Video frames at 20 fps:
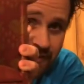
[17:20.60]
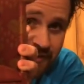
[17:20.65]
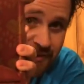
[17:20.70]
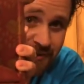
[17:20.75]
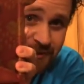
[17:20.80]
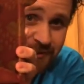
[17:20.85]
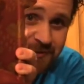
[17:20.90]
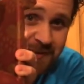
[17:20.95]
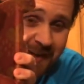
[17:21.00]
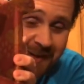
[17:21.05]

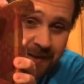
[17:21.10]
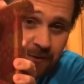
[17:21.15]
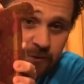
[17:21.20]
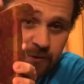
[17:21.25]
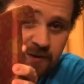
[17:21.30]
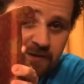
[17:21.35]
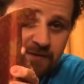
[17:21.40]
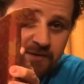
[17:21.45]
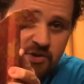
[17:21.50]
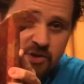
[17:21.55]
little
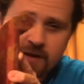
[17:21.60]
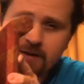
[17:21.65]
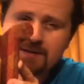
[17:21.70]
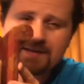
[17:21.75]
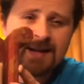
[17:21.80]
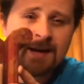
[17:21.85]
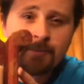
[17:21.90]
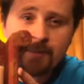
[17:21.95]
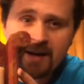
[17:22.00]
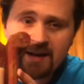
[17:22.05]
decorative chair. It's
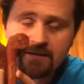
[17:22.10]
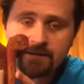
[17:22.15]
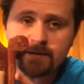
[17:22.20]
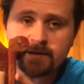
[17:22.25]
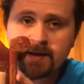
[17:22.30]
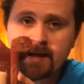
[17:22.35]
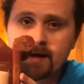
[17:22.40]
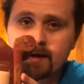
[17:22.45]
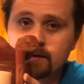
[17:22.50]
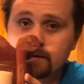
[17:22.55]
not made for
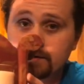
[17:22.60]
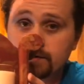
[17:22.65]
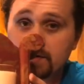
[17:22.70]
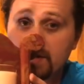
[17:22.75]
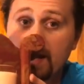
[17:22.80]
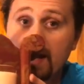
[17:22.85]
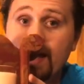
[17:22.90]
candles,